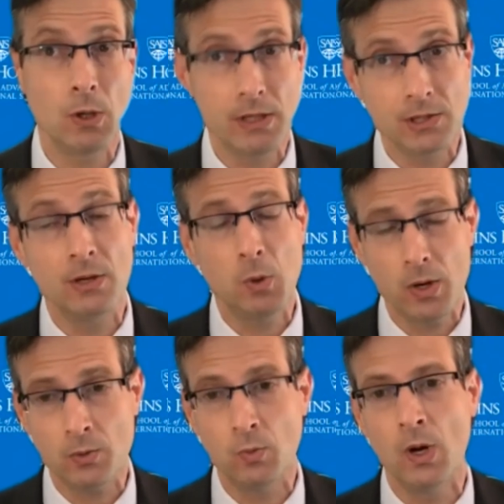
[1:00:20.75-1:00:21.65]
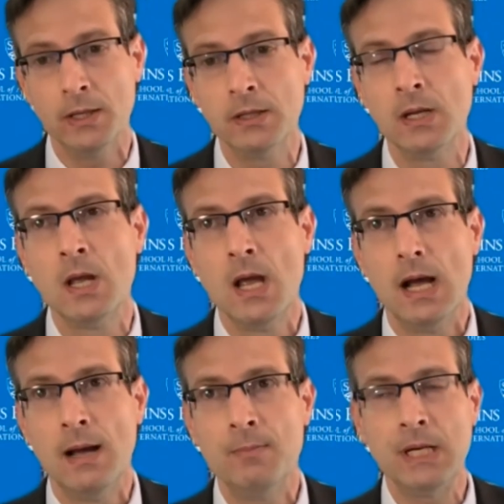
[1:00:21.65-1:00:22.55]
It's an important one
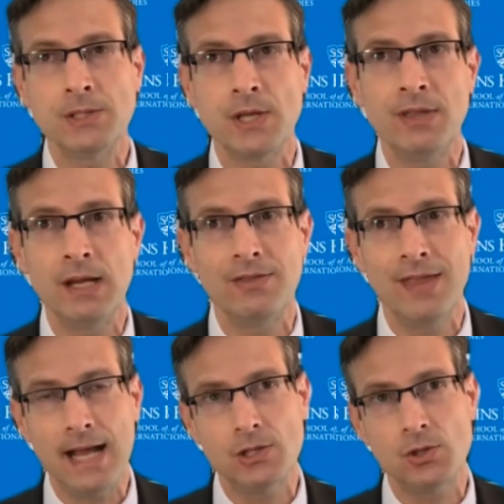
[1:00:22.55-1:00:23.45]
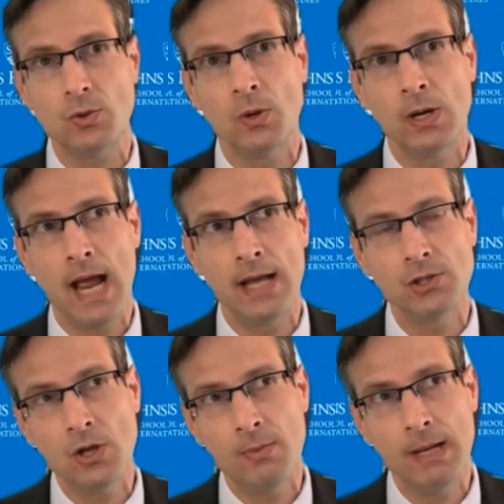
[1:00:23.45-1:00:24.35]
because I think that story and
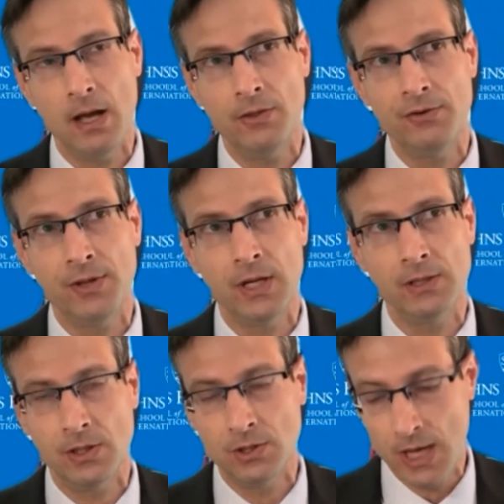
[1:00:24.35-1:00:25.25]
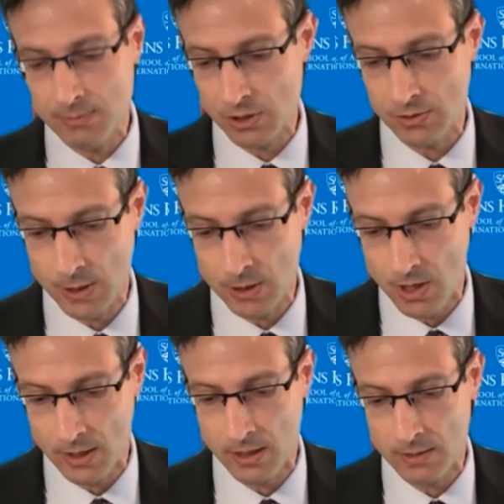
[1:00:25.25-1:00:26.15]
so many other things that James has been
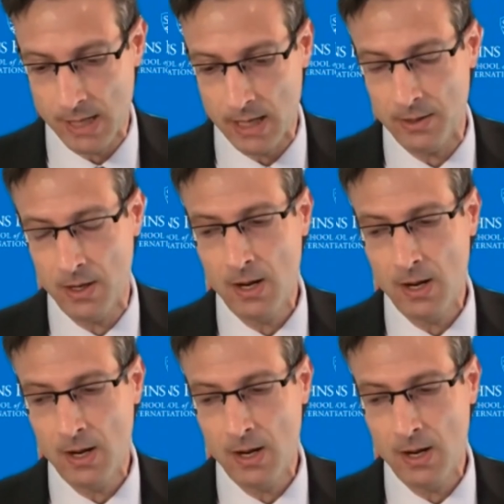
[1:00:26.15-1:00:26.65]
talking about